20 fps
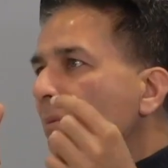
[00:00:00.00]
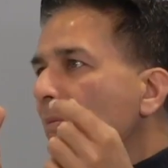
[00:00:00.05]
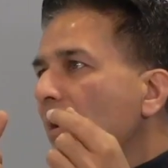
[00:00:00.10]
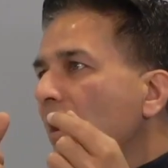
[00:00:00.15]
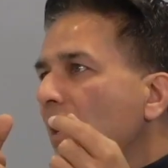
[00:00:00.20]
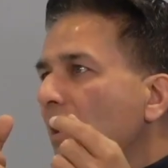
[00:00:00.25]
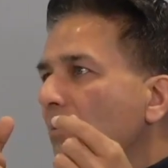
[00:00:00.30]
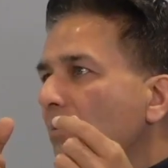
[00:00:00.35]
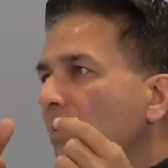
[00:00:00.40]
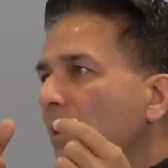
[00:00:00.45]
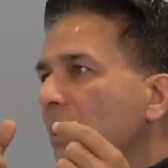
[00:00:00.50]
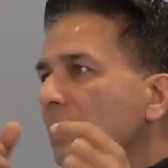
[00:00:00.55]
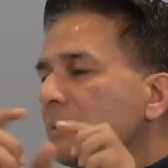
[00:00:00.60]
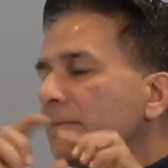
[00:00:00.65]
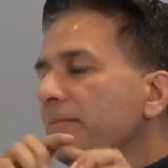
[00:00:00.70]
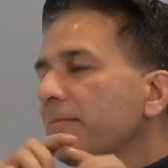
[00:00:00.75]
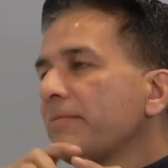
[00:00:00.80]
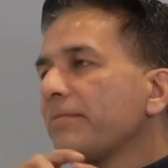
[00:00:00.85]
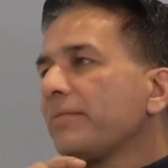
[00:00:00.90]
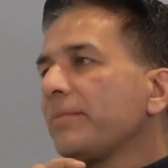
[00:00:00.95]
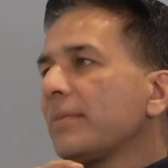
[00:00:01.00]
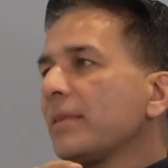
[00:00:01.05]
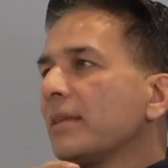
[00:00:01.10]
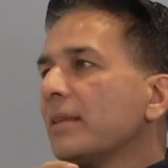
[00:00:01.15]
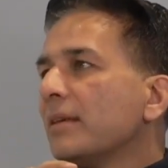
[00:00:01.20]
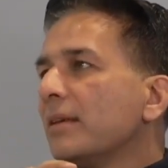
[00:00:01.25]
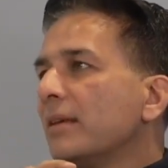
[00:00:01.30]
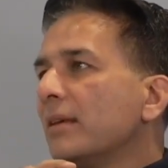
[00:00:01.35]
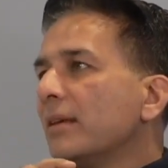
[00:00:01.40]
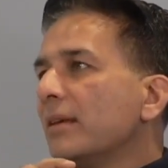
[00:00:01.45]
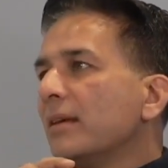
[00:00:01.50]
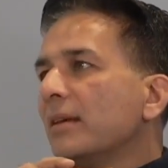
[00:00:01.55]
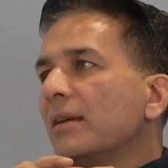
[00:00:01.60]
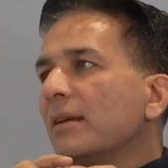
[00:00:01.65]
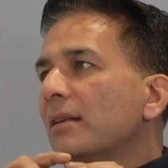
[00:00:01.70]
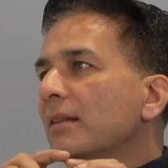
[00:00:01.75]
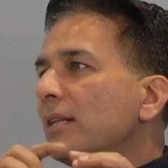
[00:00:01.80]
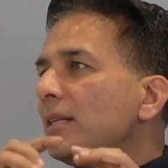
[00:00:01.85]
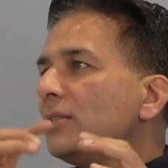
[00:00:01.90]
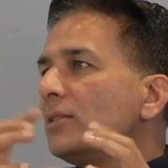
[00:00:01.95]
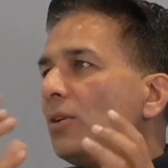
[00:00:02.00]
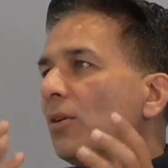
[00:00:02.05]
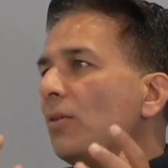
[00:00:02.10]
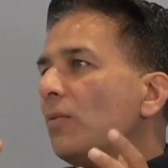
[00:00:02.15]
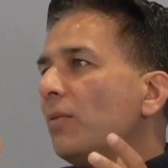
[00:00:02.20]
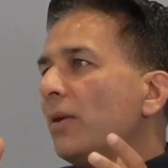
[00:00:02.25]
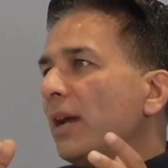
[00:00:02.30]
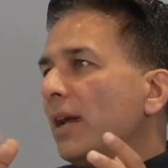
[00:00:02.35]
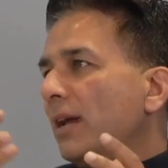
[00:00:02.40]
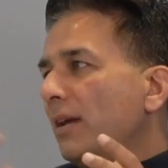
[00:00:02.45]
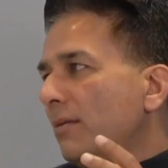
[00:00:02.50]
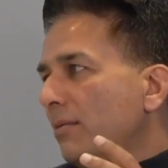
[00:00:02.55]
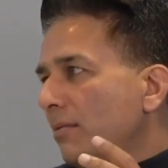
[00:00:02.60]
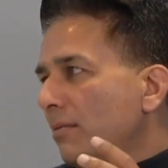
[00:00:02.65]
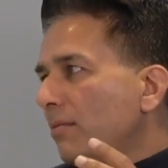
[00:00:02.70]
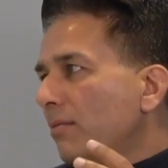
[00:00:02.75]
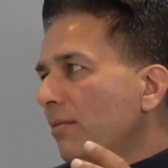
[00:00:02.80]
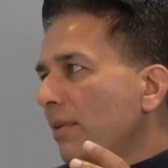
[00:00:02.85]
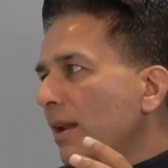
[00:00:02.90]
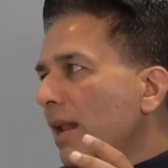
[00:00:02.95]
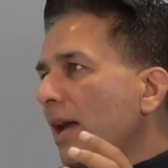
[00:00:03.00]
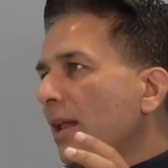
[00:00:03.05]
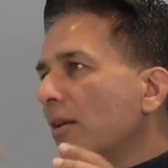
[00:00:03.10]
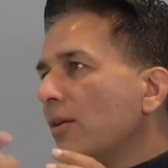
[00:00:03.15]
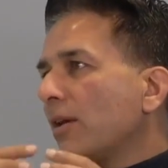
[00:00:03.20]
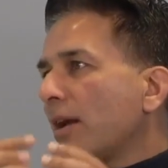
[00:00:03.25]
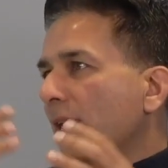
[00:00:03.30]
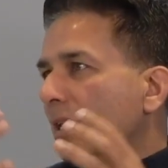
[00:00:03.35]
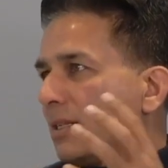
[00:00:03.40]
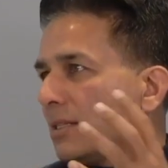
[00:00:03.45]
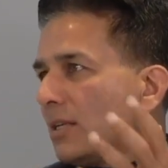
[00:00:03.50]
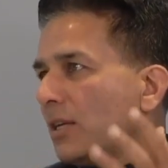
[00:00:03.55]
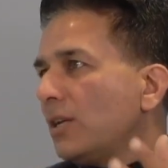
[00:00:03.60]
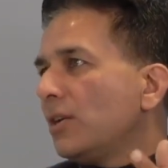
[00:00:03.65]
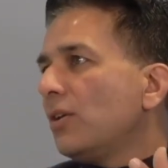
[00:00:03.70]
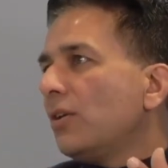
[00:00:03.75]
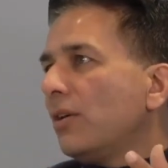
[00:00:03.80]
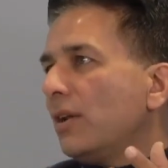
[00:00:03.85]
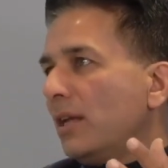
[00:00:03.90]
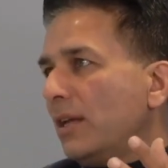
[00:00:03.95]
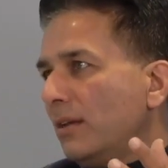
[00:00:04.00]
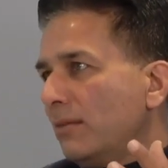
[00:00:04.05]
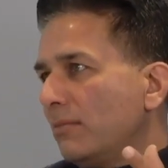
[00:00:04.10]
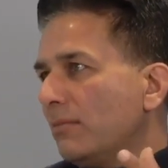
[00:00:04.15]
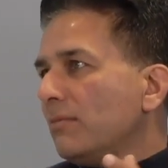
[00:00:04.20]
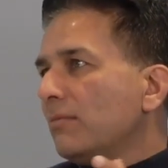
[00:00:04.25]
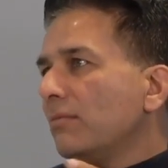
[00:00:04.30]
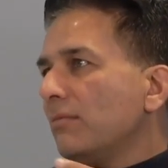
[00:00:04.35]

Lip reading: me make it best. There's no way, when I look at security,